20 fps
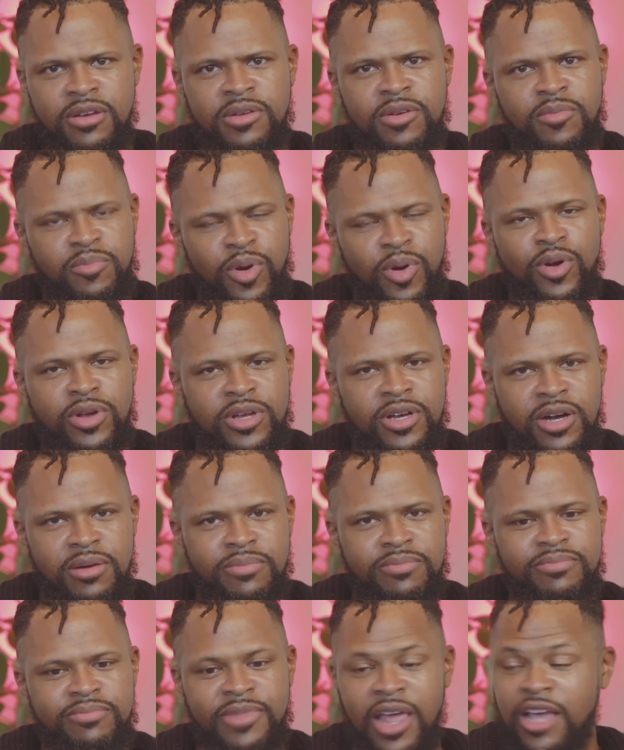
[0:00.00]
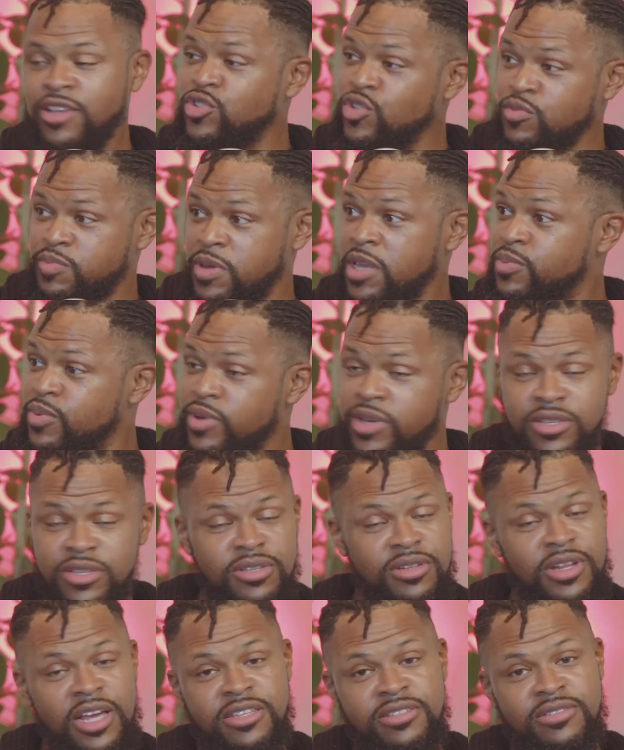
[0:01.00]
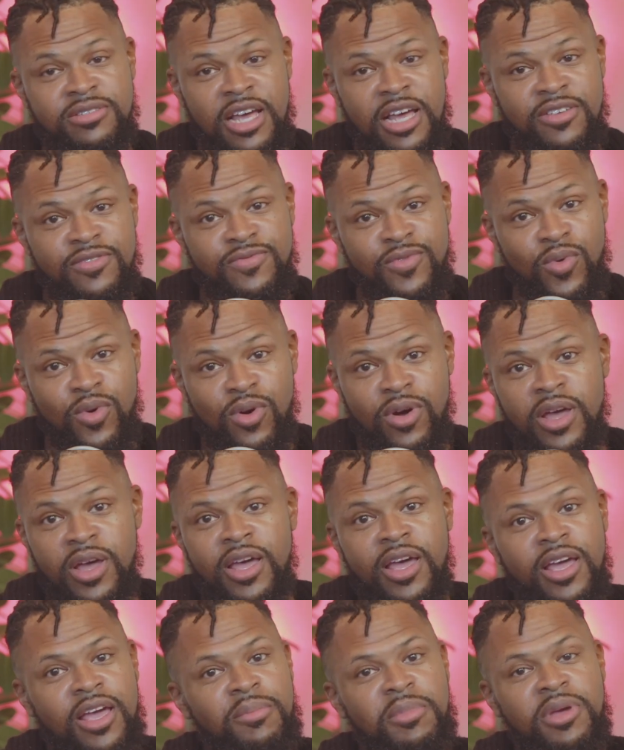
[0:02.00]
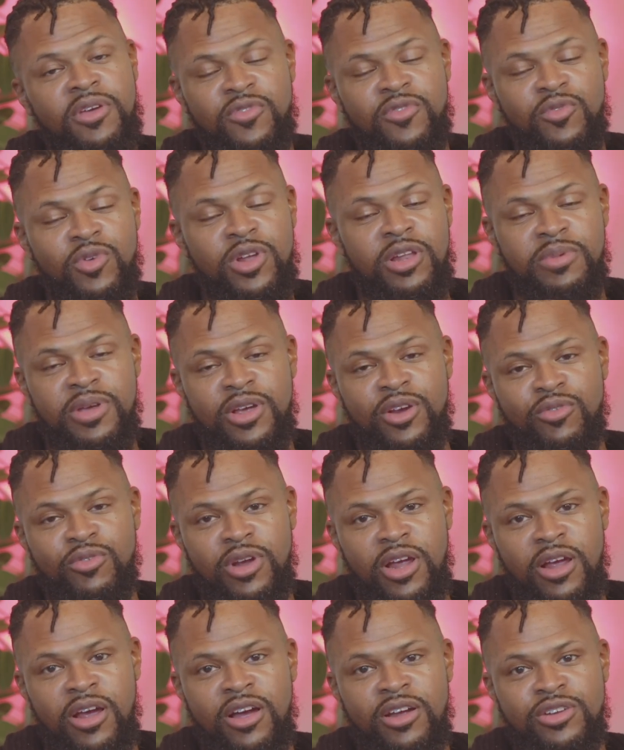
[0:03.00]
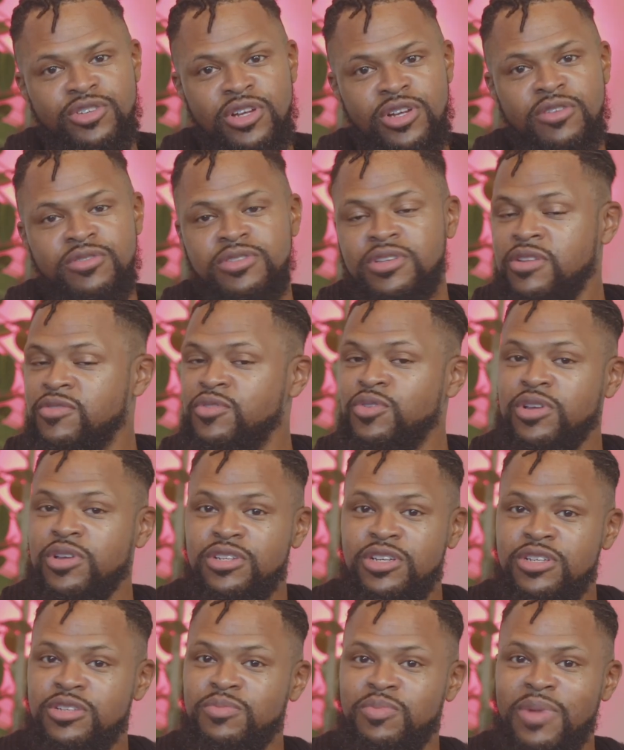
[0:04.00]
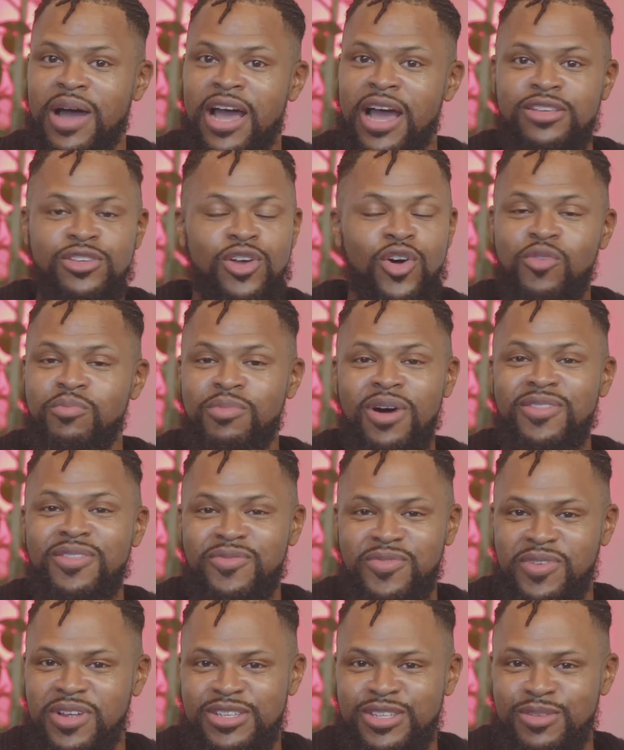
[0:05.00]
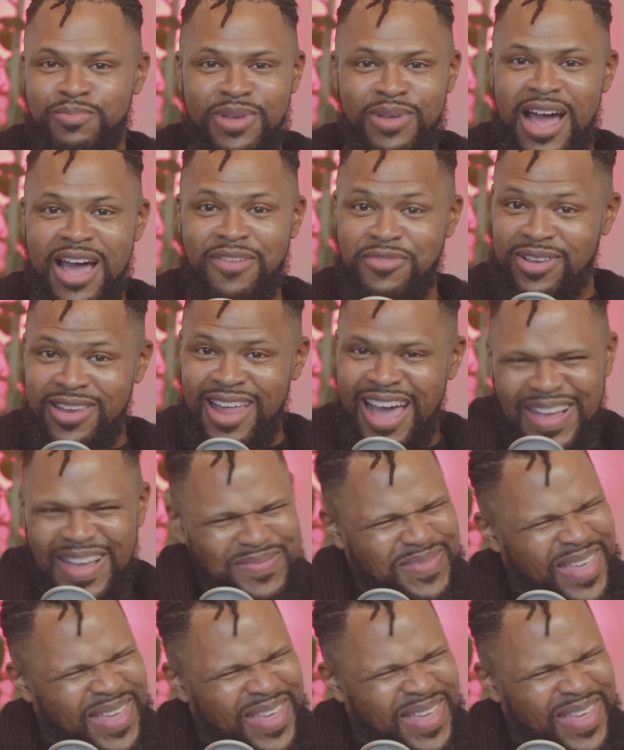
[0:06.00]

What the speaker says: per cup. Now it's 2 people here, so that's full. I mean, if you're really being generous, so you can just buy us a whole month for a supply if you like.